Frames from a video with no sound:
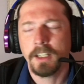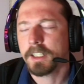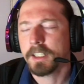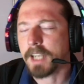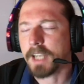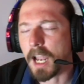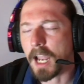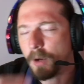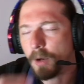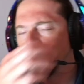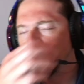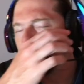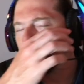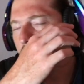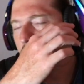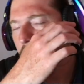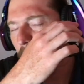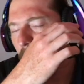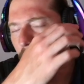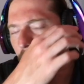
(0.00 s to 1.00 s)
Counting
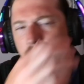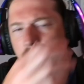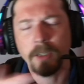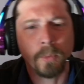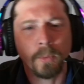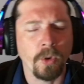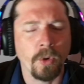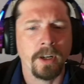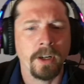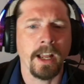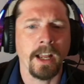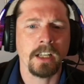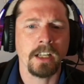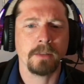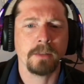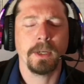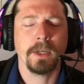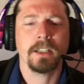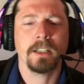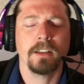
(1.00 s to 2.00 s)
is a really important
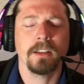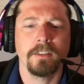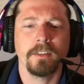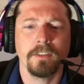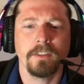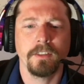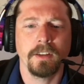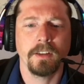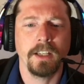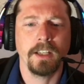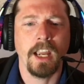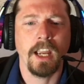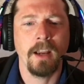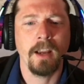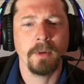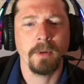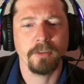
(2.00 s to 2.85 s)
aspect of the game.